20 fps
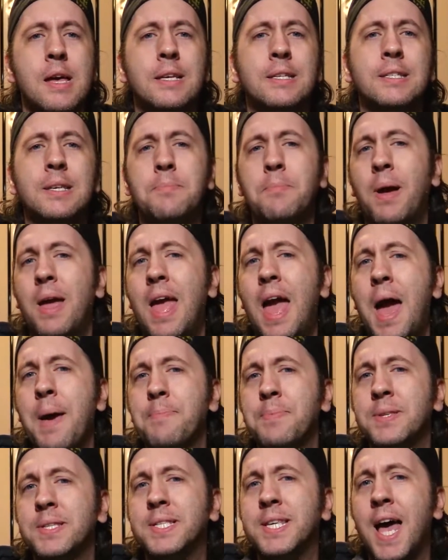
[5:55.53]
Somebody
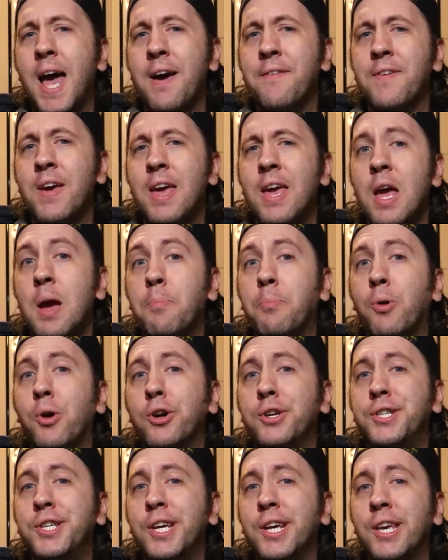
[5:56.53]
happens to have a
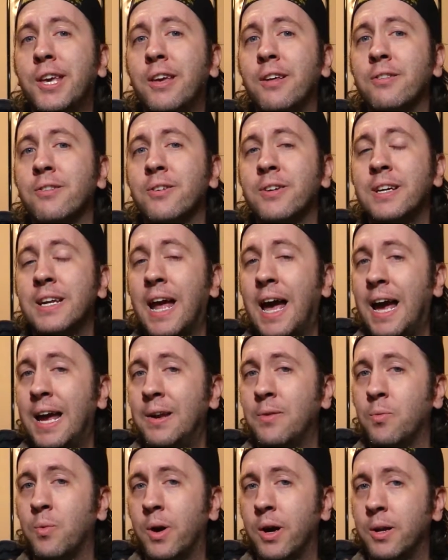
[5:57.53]
particular
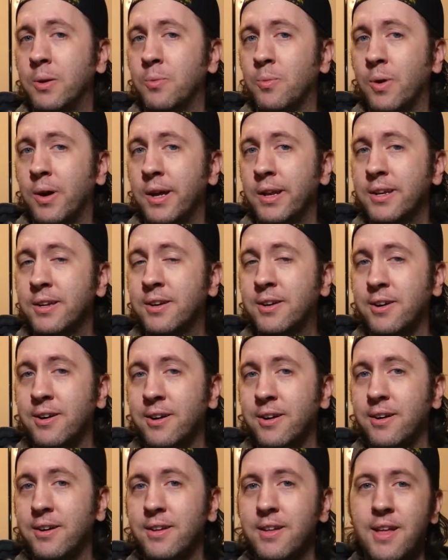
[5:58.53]
911
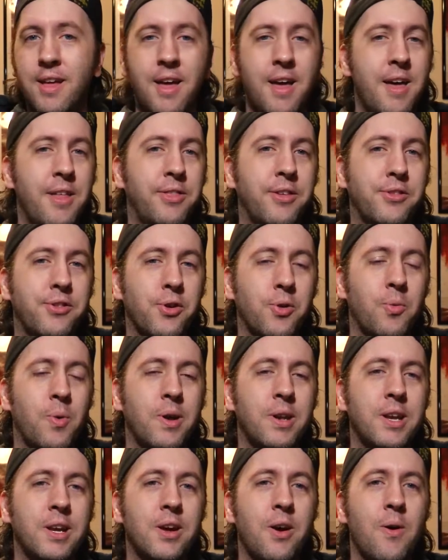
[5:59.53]
call that they're
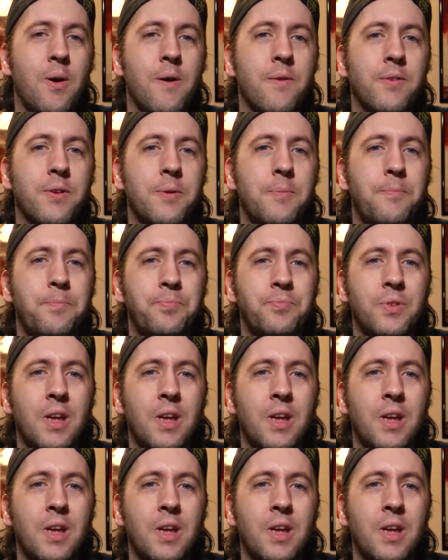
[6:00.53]
wanting to go over.